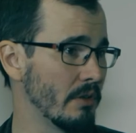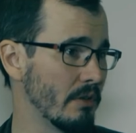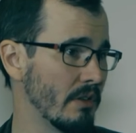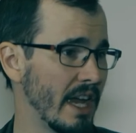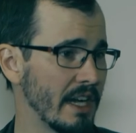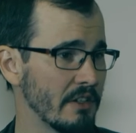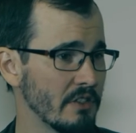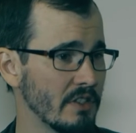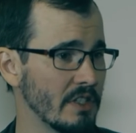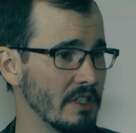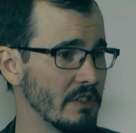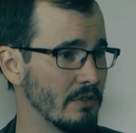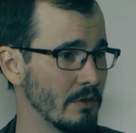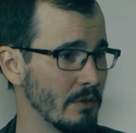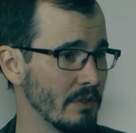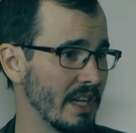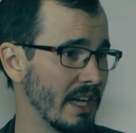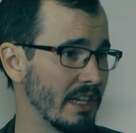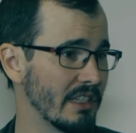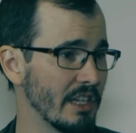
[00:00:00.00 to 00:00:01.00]
who actually
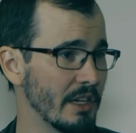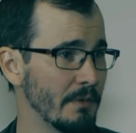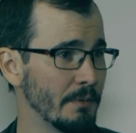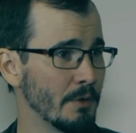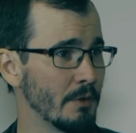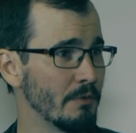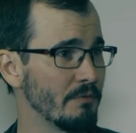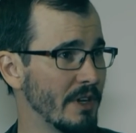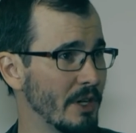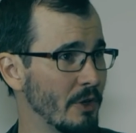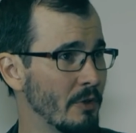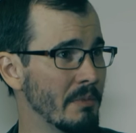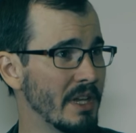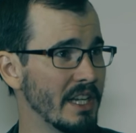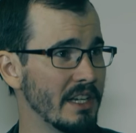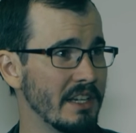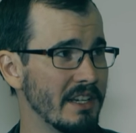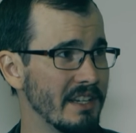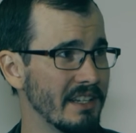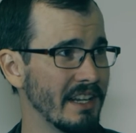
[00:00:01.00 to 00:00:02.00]
do colour for real
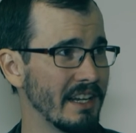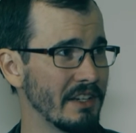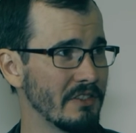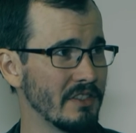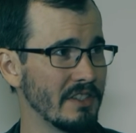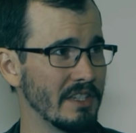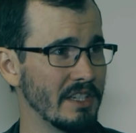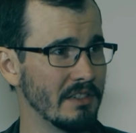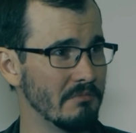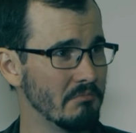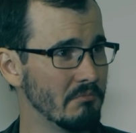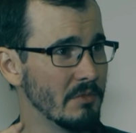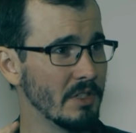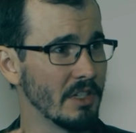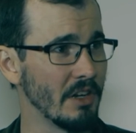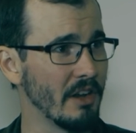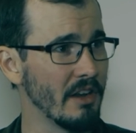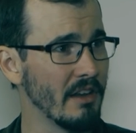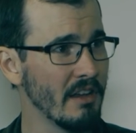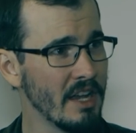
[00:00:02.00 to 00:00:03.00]
money can actually,
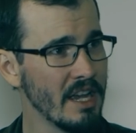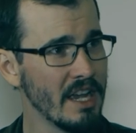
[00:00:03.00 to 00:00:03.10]
you know,